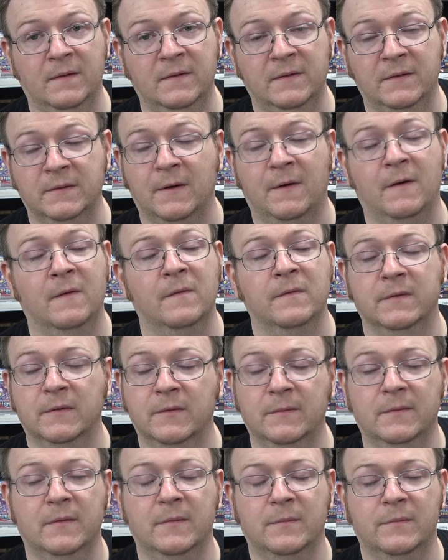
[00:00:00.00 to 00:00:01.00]
dissolves
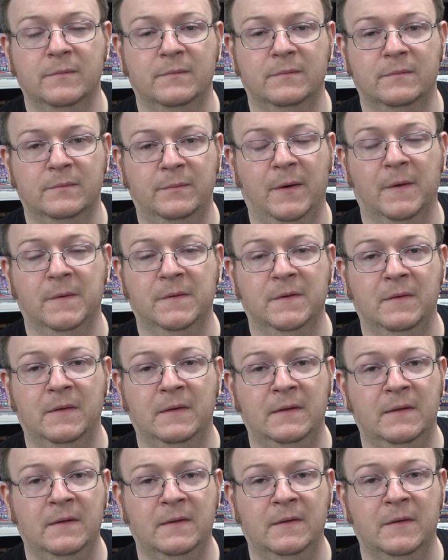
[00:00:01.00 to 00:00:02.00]
parts of
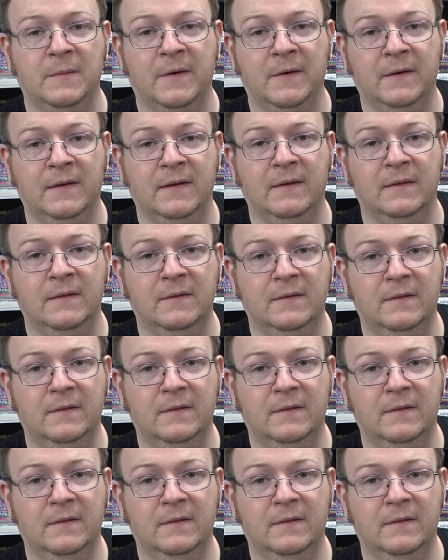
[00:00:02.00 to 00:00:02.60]
the market